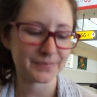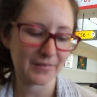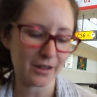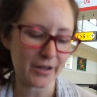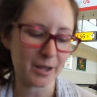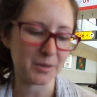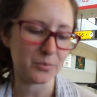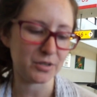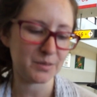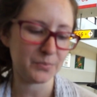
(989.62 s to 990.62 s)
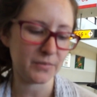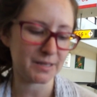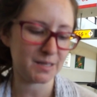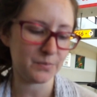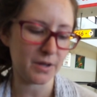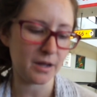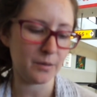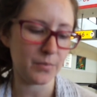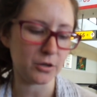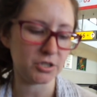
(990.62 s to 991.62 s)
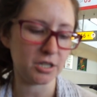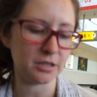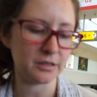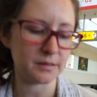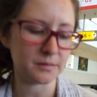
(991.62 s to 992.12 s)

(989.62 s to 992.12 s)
Okay, I'm going to put a post-it on this.